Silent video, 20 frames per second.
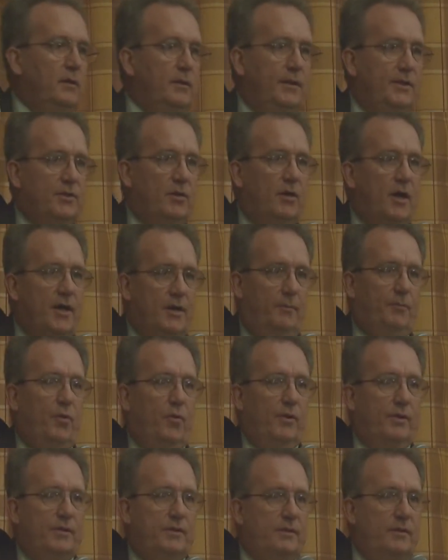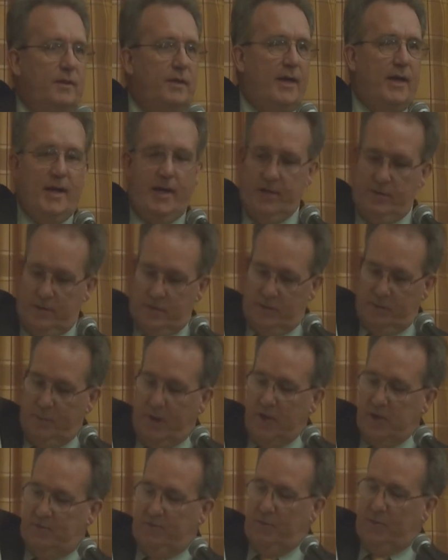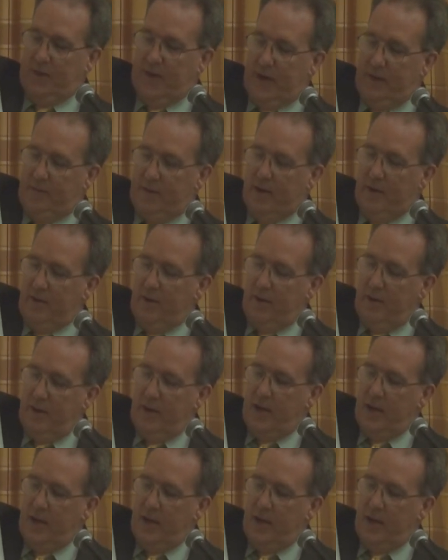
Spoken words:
These are huddle boards, and there's a bunch of them down there.